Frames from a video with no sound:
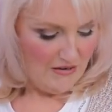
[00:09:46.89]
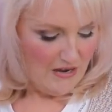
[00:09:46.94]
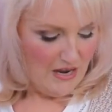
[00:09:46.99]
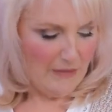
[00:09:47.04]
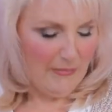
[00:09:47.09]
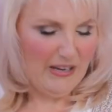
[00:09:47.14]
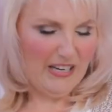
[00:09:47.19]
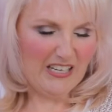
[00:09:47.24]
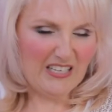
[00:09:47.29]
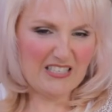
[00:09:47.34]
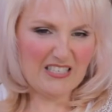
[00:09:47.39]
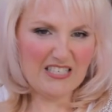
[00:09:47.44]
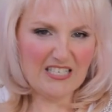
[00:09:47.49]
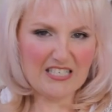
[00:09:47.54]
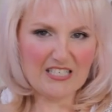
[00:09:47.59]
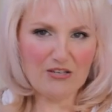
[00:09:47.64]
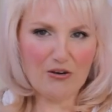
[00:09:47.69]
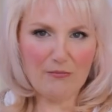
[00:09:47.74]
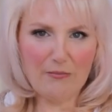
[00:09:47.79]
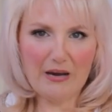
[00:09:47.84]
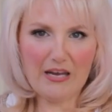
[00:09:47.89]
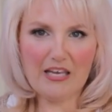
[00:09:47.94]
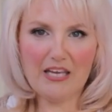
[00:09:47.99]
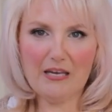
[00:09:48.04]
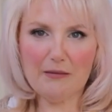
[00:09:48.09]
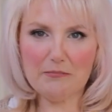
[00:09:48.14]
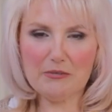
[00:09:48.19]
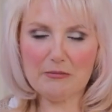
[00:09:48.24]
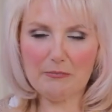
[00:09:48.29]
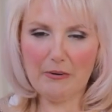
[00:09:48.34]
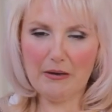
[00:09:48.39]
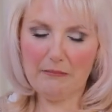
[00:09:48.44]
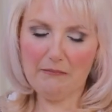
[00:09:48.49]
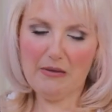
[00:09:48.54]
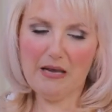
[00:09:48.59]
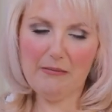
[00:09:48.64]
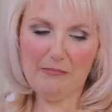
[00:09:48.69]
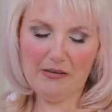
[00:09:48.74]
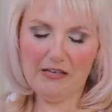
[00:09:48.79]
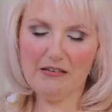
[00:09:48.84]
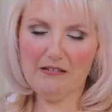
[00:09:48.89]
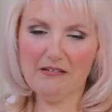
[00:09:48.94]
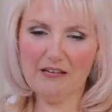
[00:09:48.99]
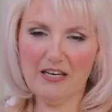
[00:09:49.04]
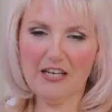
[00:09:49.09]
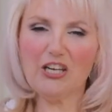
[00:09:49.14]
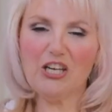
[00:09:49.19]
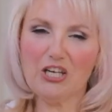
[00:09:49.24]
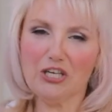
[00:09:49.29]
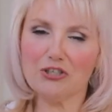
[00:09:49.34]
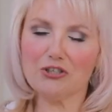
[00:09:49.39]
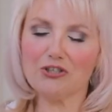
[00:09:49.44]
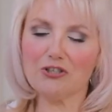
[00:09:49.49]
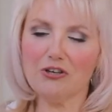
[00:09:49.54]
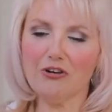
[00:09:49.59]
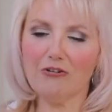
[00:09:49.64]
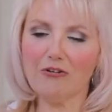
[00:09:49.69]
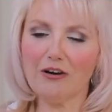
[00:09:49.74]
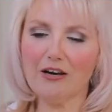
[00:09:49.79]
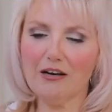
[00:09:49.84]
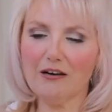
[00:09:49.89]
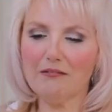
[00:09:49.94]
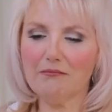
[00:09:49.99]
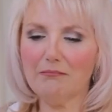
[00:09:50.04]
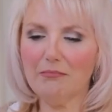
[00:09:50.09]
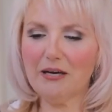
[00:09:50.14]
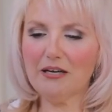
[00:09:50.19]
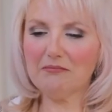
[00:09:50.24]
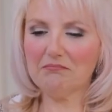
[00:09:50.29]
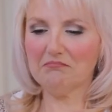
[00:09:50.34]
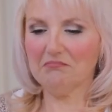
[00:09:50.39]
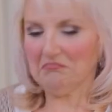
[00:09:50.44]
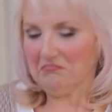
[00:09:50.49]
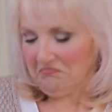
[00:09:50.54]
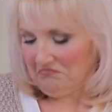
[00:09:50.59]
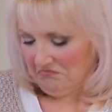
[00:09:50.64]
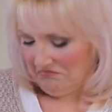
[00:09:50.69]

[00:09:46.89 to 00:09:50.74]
I mean, it sits on my hips, but maybe an inch longer. But